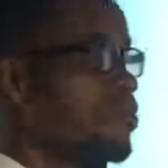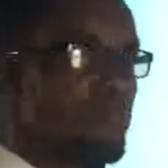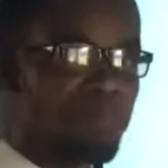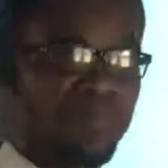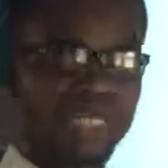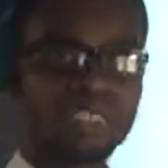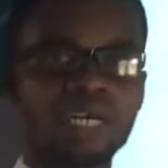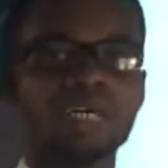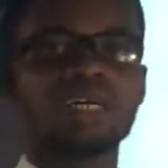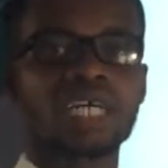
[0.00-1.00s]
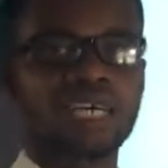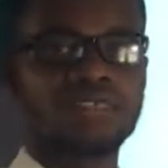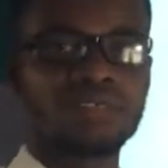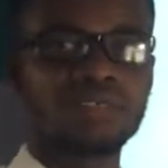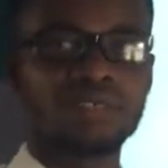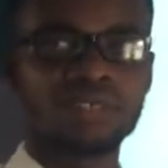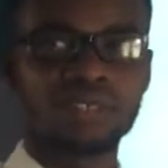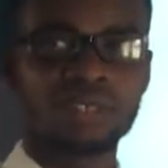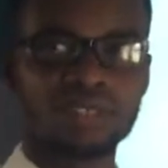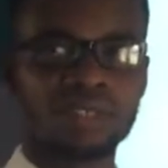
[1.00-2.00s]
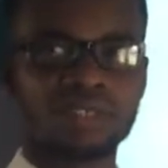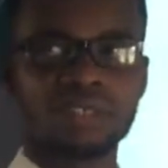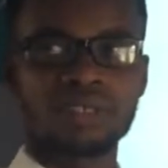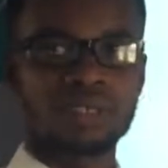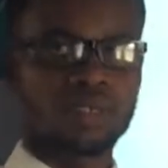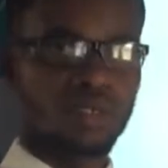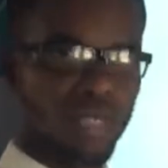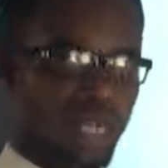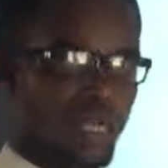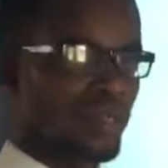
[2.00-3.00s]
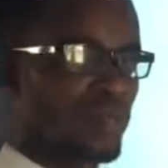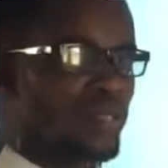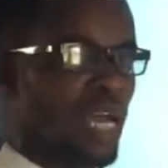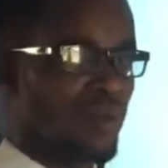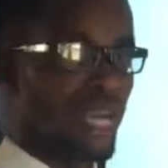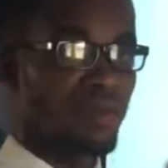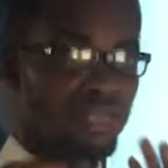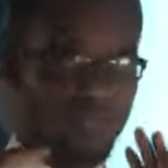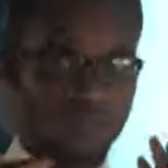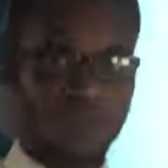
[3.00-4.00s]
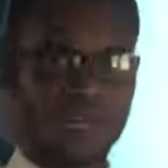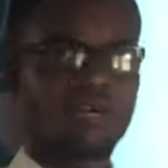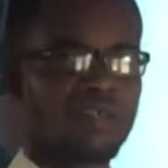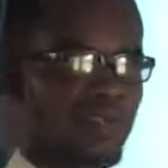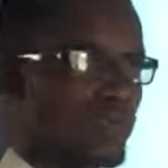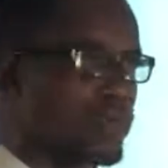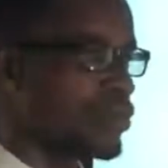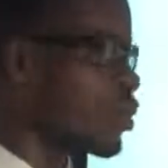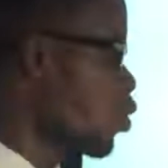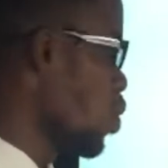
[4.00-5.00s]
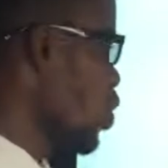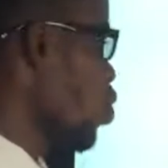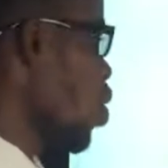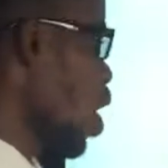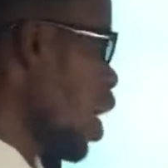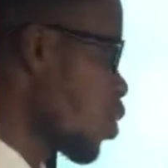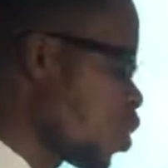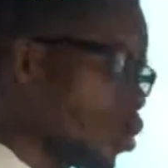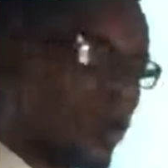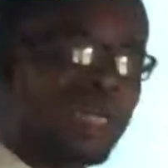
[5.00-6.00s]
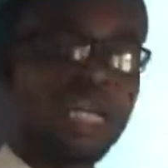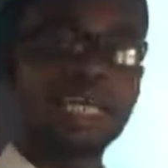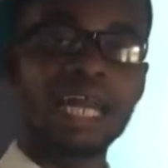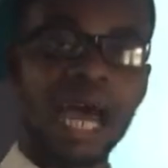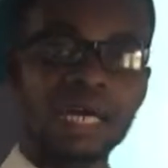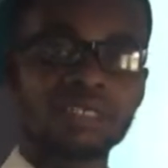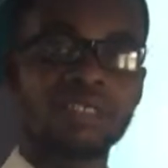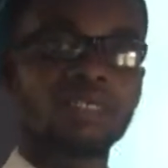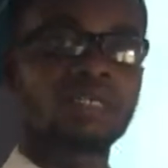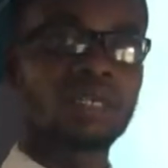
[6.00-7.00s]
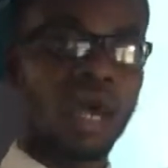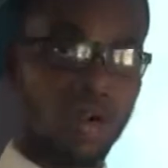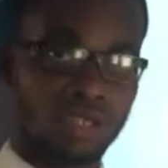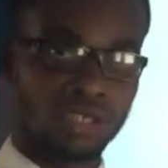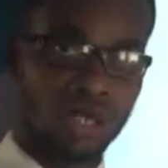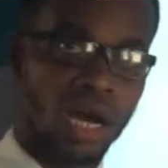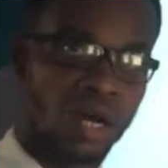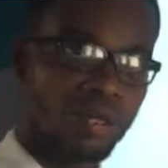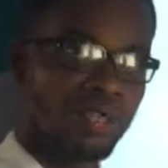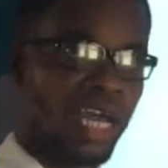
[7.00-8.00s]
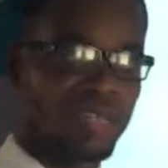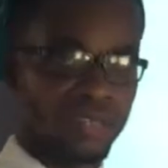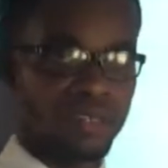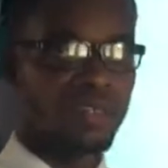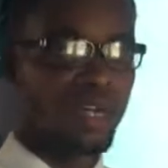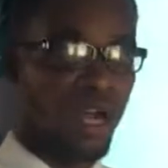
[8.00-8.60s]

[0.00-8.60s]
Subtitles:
major categories, okay, that we are going to focus on. We could go on and add cultural rights,